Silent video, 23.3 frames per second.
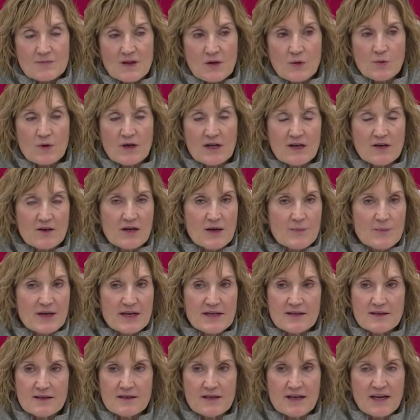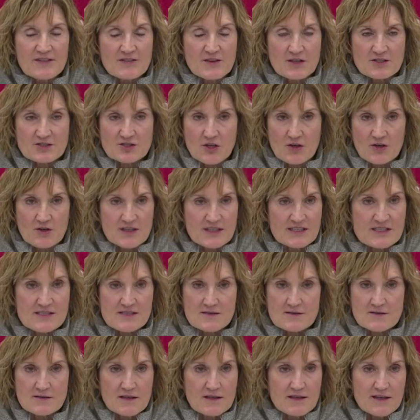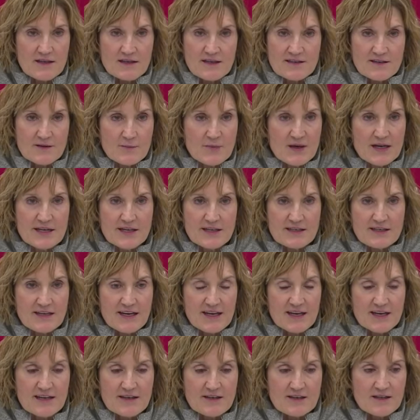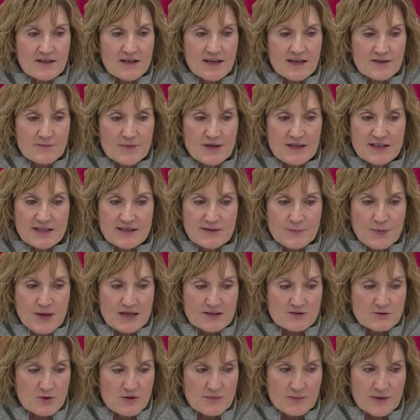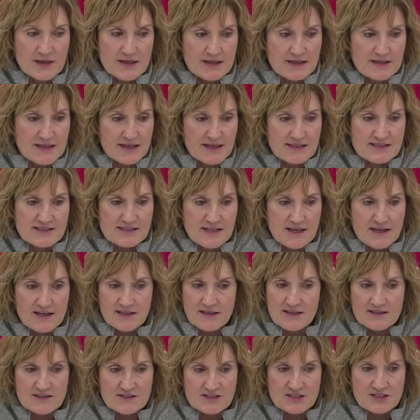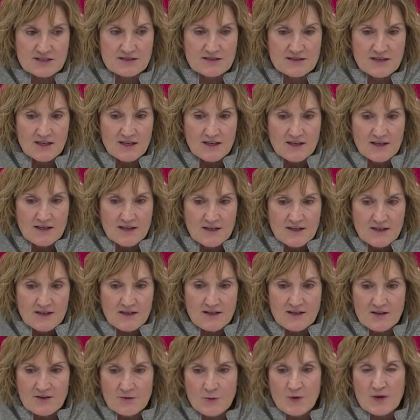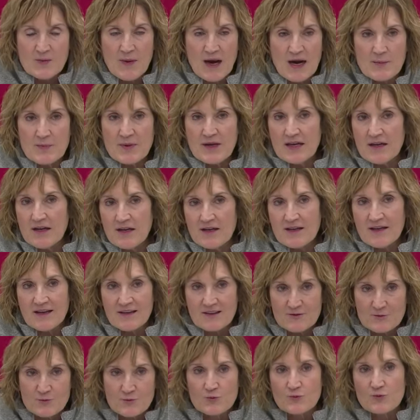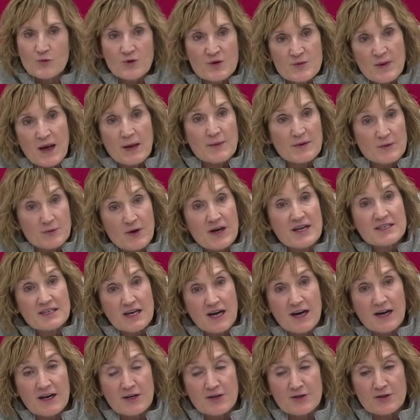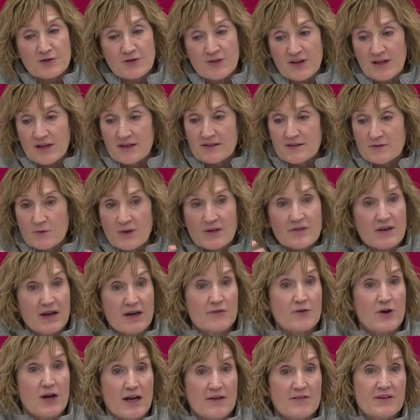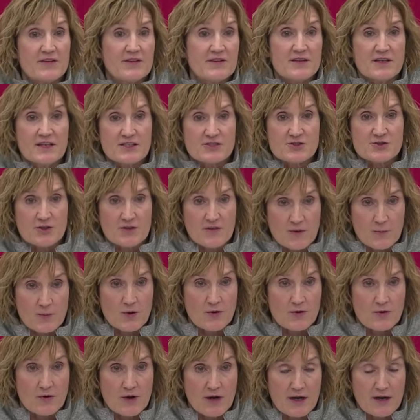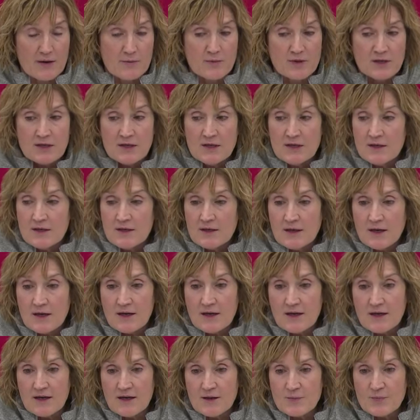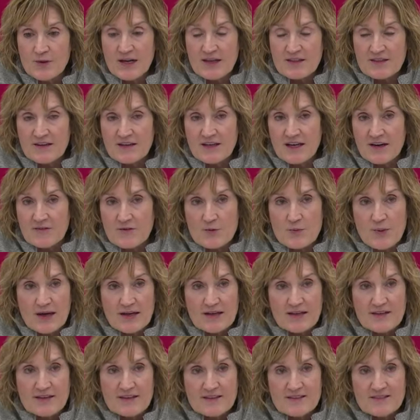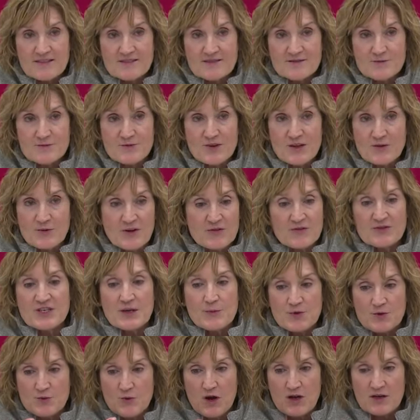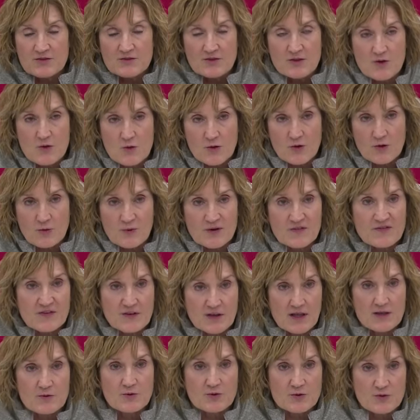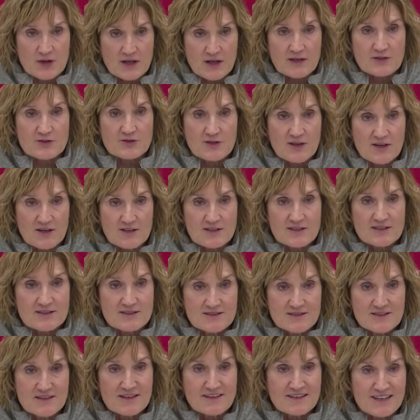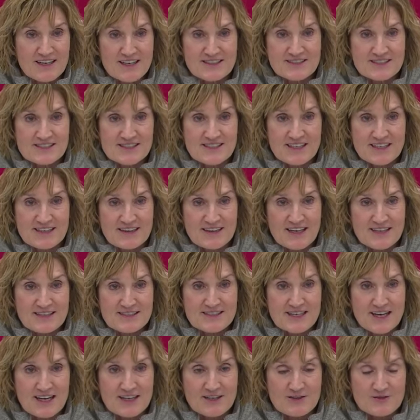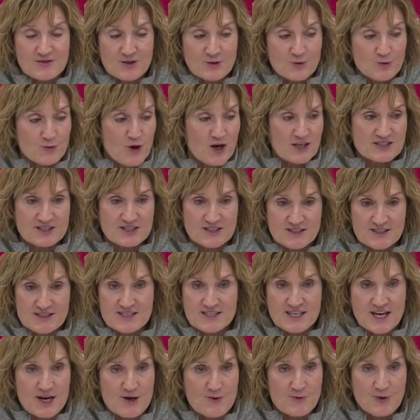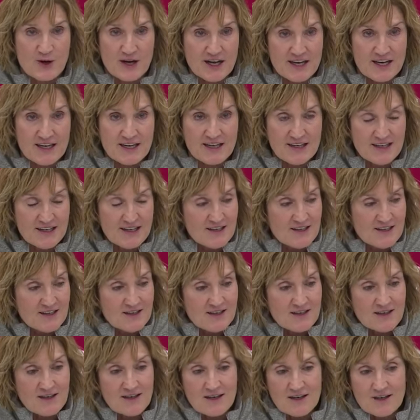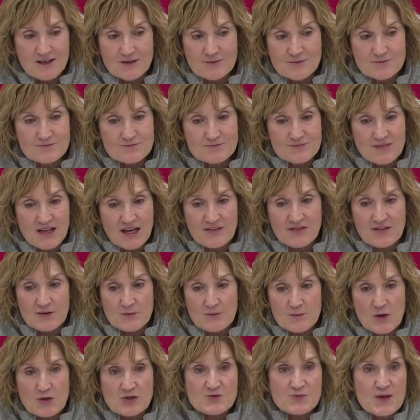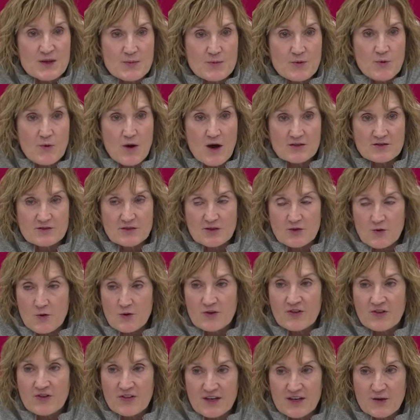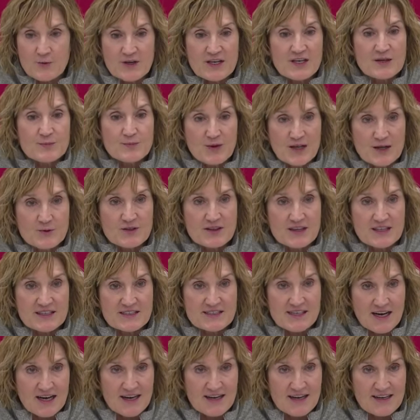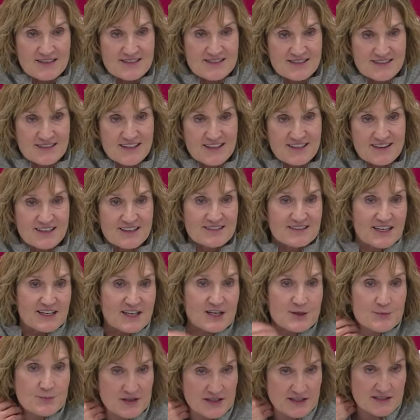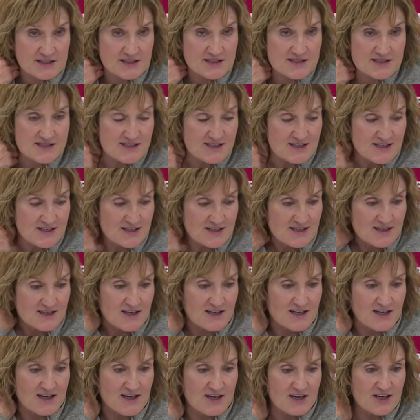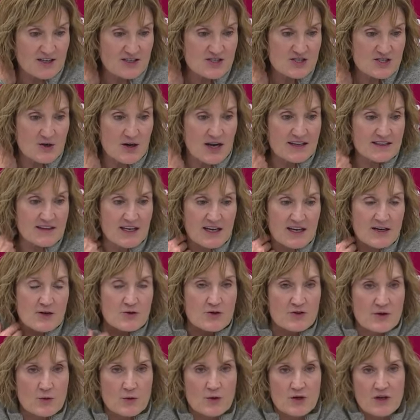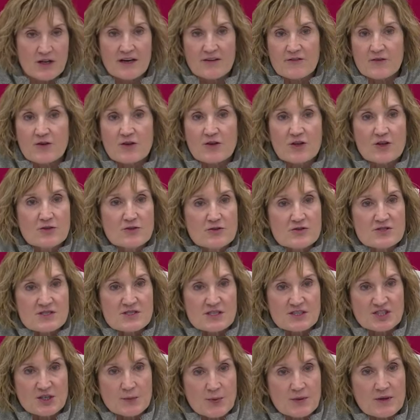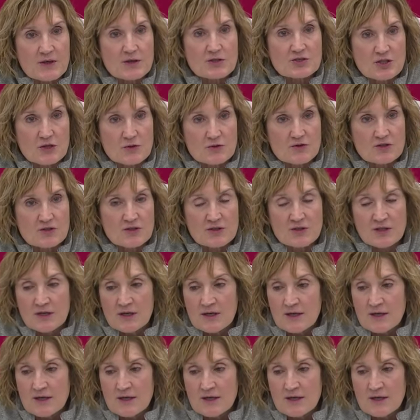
Well, I mean, I thought Charlisse uh, in the media day at media Pac-12 media day said it. She, we might be, we might be ranked higher than we ever have in the history of our program, uh, but I think everybody that every time we walk on the court, we feel like we're the underdog. I, I just think that's kind of the Washington State way. Um, I think most people walk on the court and think we can play with these guys and they think they can beat us. Uh, so I, I, don't know that we'll ever lose the chip on our shoulder.